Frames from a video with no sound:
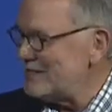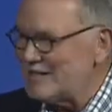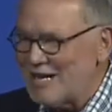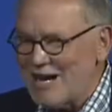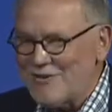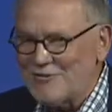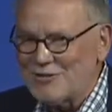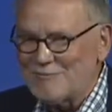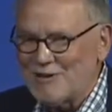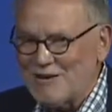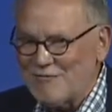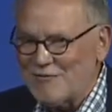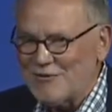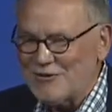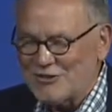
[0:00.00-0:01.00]
And that was my
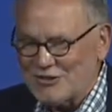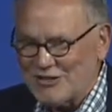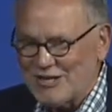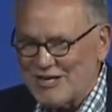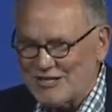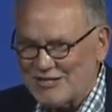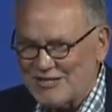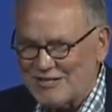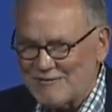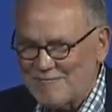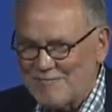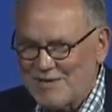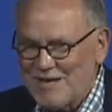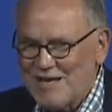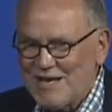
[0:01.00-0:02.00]
first lesson
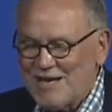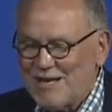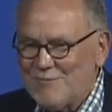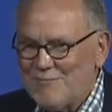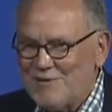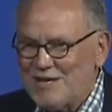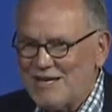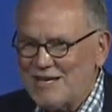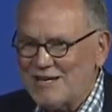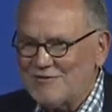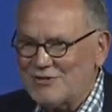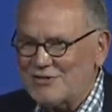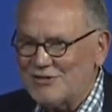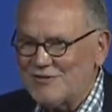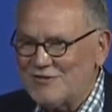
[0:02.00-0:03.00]
in being of
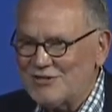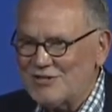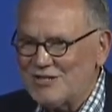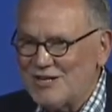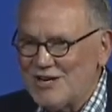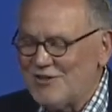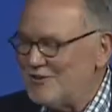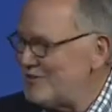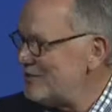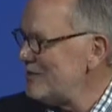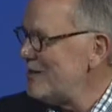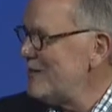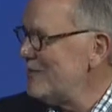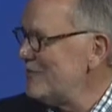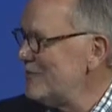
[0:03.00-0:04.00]
service to others
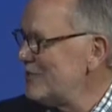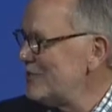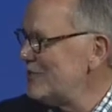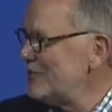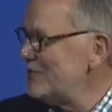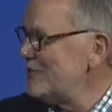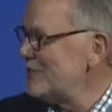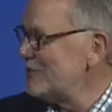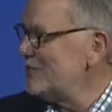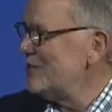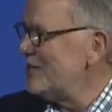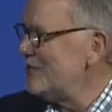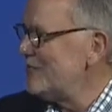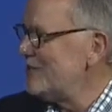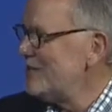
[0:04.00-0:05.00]
versus
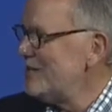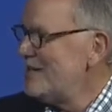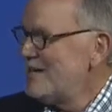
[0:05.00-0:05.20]
yourself.